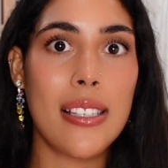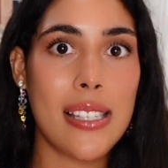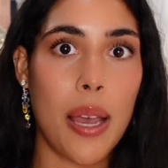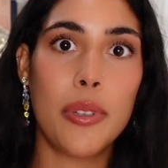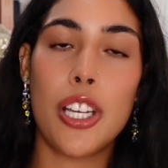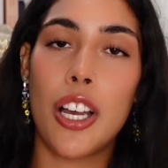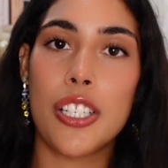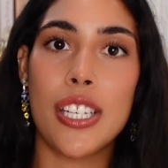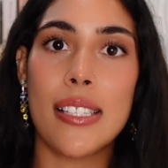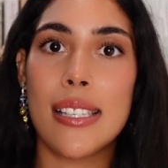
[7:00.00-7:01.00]
to
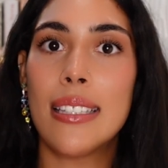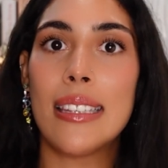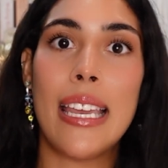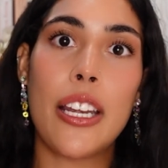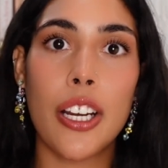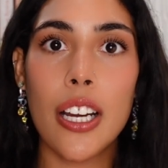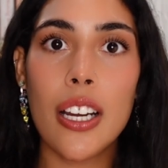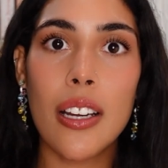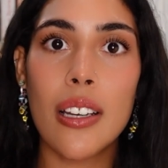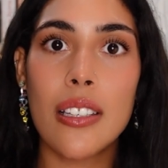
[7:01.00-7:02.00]
sabotage us
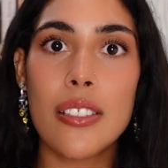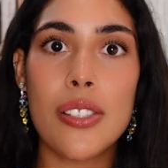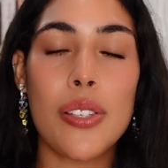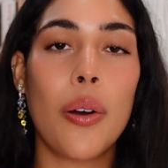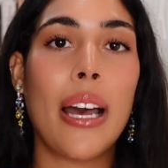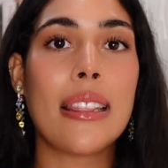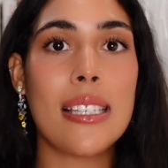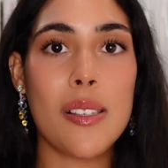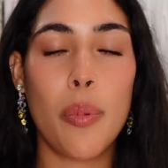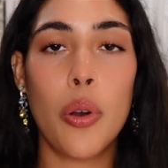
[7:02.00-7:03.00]
later. So at
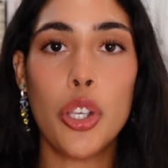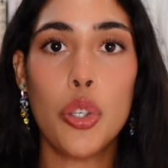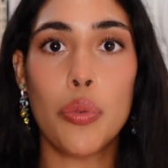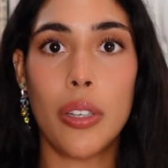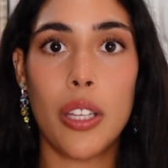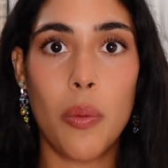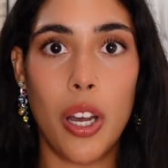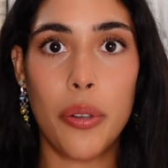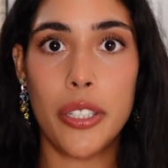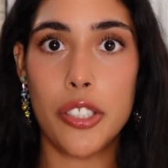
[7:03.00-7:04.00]
this point, you really
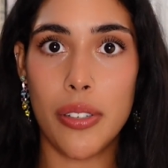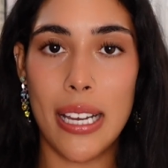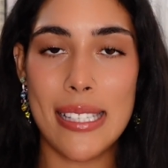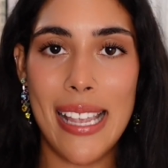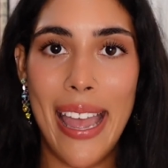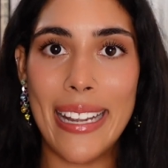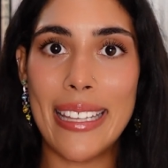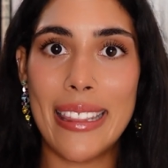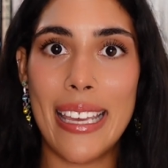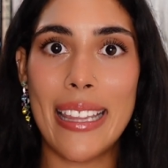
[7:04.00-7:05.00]
want to address
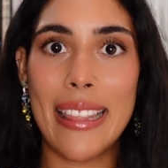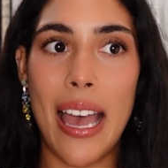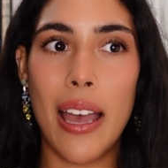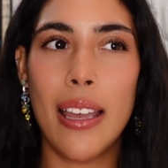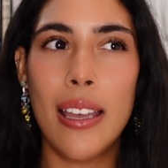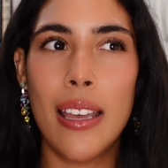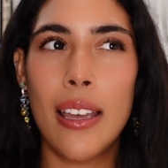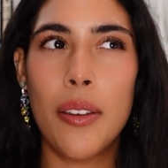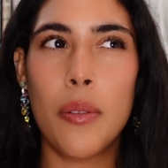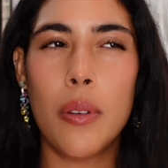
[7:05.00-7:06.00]
anything that
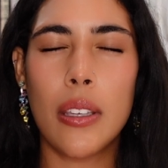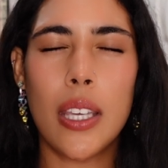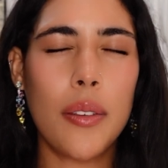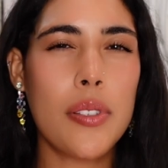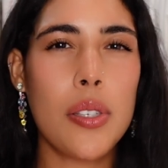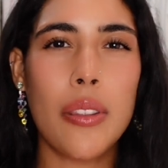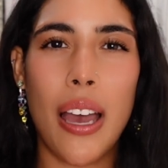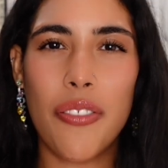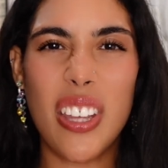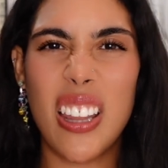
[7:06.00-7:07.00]
gives you
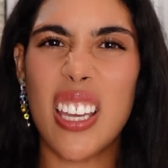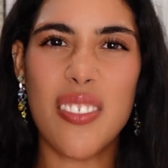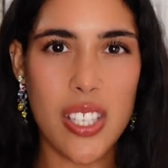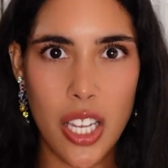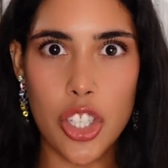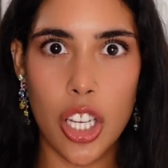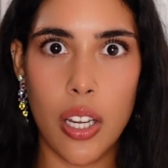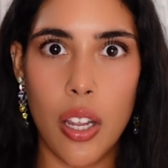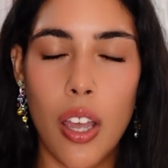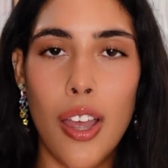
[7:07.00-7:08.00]
that feeling of
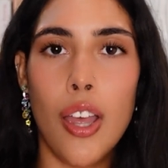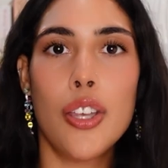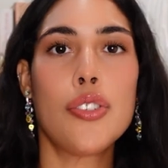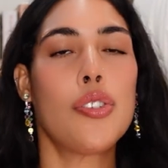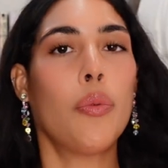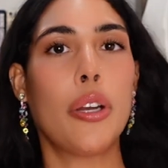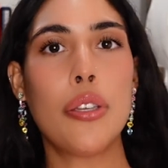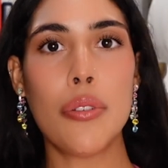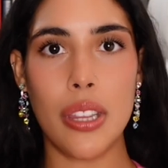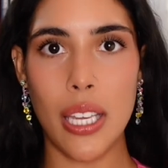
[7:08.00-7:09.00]
tension. So when
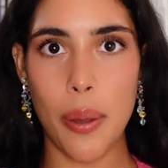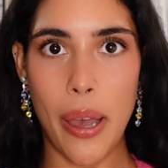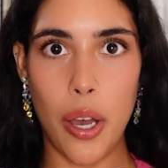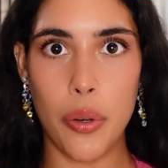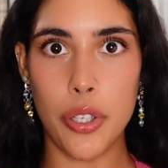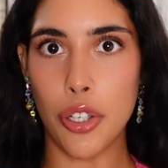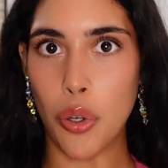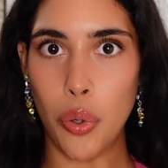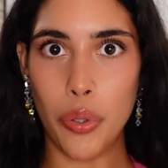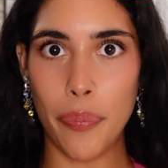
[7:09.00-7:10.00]
you think about your
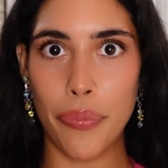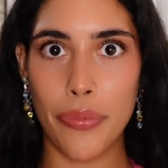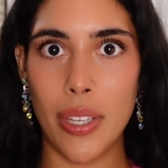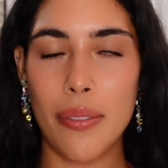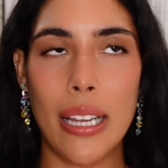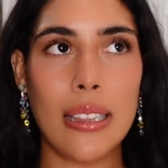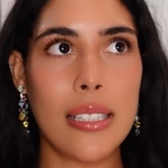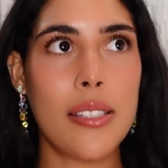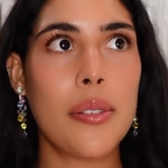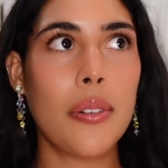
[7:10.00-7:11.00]
goal, right,
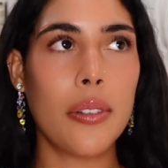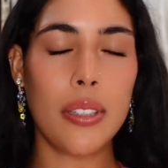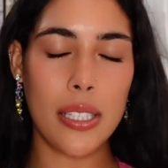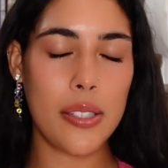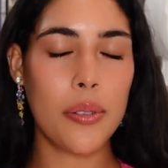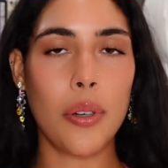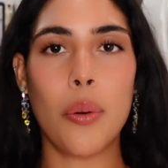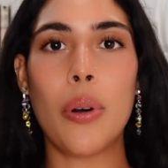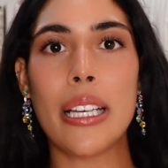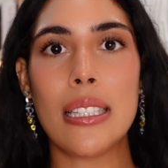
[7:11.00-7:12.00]
let's do a
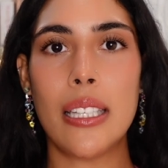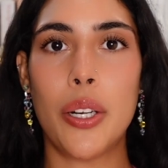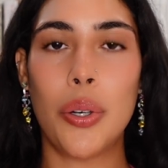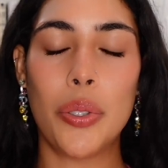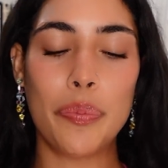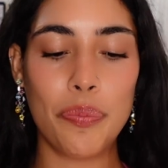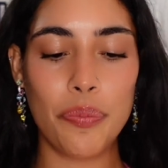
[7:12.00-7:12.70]
quick little